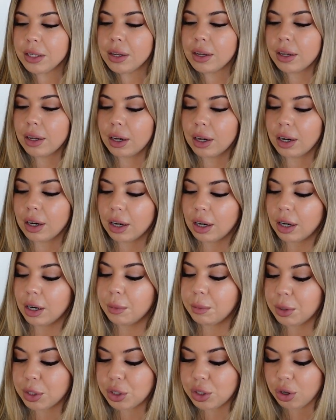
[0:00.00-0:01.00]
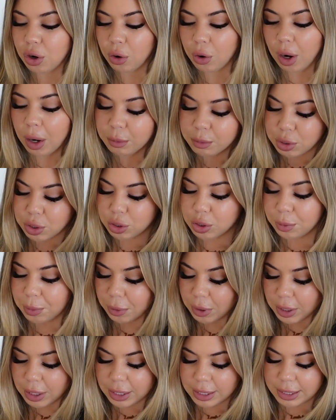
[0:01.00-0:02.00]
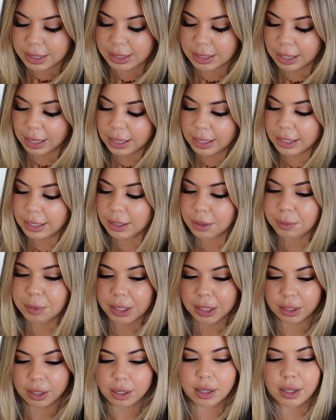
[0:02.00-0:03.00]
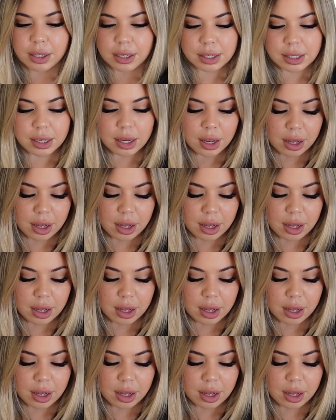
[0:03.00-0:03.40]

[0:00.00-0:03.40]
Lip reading: So I'm super excited because